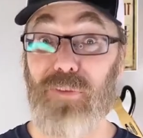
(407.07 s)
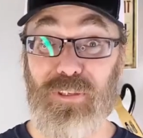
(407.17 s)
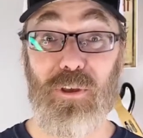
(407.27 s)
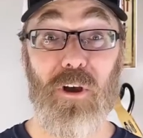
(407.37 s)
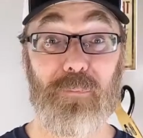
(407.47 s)

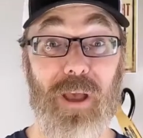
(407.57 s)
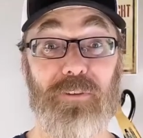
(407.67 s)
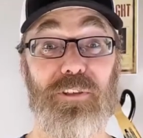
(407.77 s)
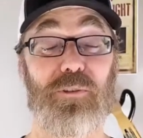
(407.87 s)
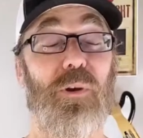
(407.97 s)
This song
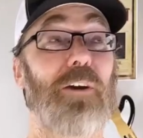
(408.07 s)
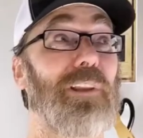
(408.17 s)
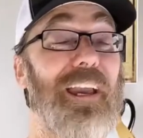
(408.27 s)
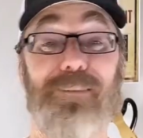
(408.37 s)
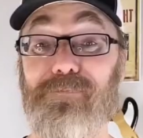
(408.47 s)
bounces
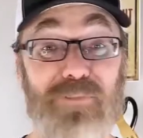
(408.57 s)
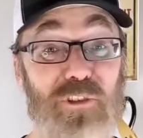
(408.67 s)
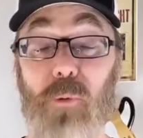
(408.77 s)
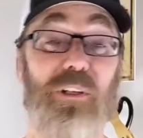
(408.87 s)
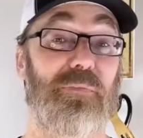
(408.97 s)
around like
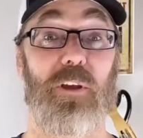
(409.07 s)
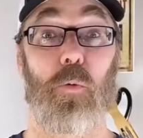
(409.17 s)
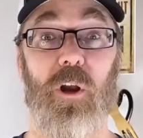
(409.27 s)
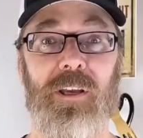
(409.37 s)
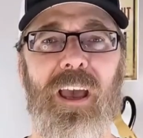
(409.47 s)
so much of
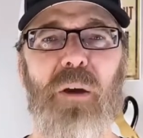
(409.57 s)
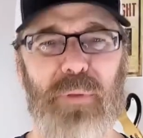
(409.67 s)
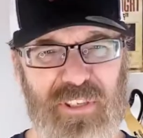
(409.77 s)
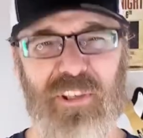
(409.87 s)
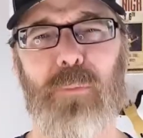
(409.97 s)
their work,
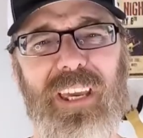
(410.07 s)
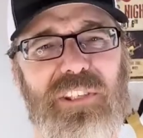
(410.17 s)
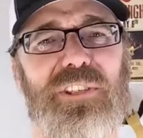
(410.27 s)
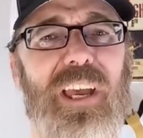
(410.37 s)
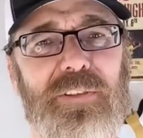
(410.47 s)
but still
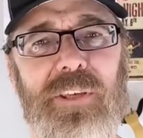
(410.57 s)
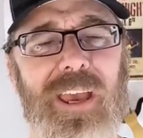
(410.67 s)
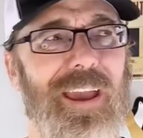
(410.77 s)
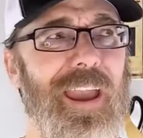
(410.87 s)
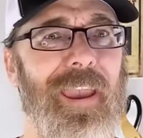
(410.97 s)
makes sense
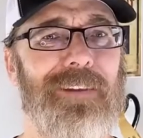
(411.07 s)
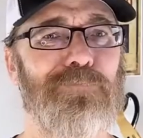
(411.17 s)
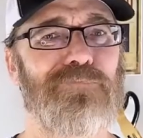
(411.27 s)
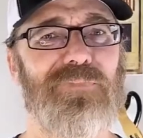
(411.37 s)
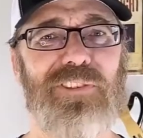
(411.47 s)

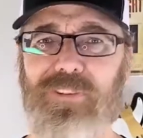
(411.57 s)
and